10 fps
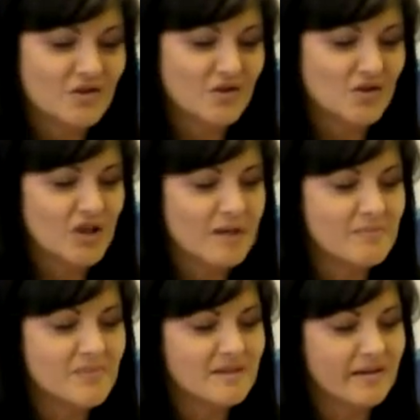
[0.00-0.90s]

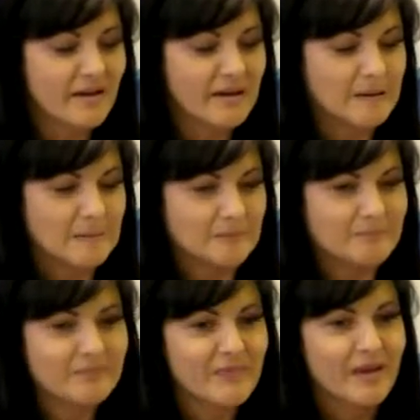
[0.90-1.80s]
Jim's
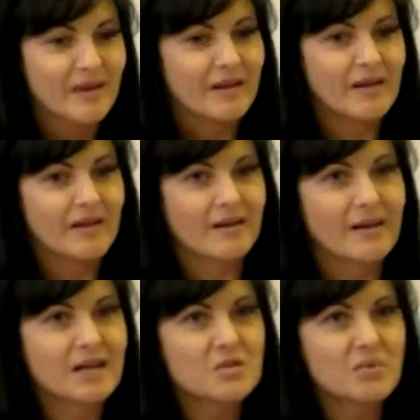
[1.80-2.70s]

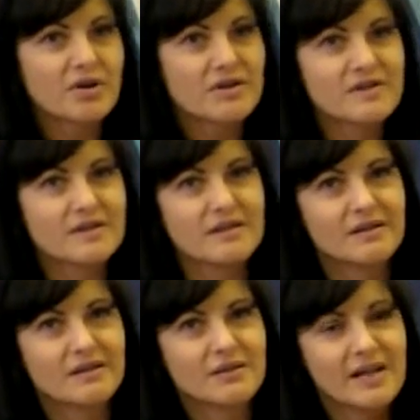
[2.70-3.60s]
experience in
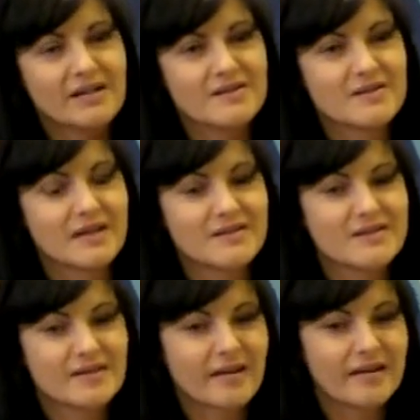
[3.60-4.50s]
the United
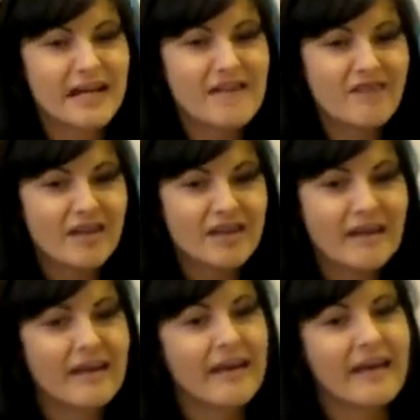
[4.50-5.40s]
States Navy
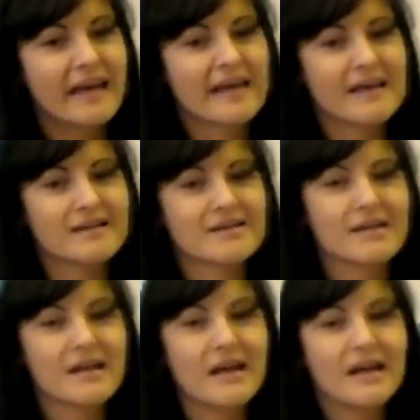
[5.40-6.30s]
and
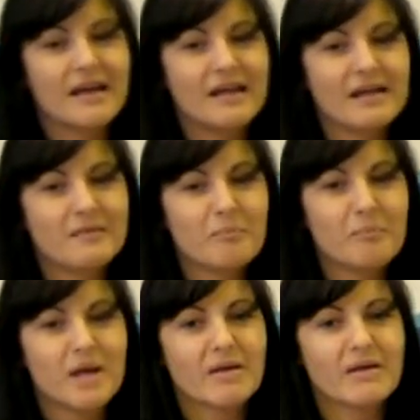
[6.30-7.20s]
him
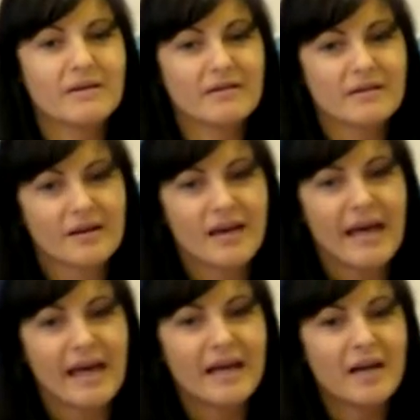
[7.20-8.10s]

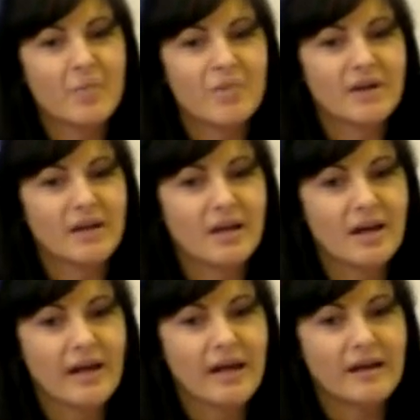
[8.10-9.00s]
ending up being
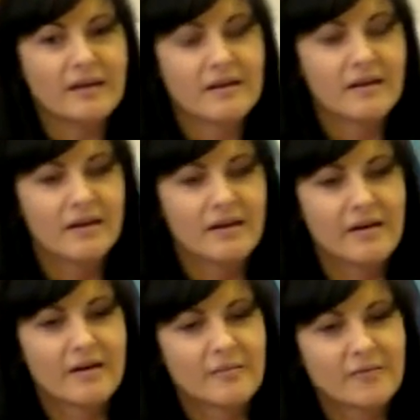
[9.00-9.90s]
a
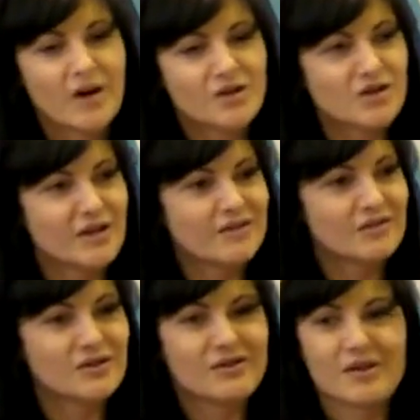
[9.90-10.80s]

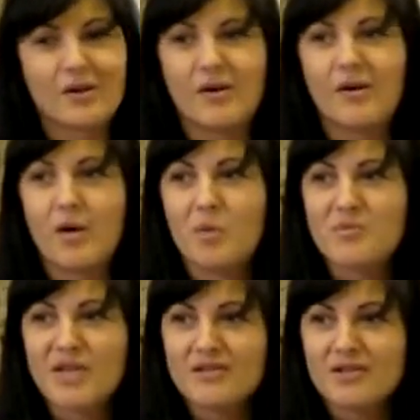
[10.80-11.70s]
conscientious
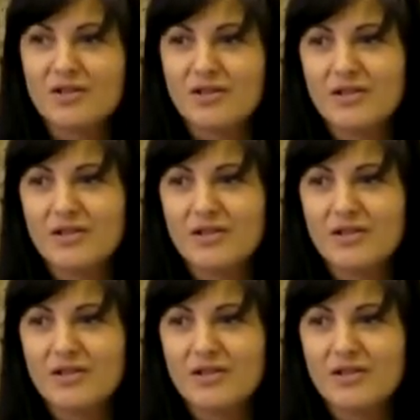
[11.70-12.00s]
objector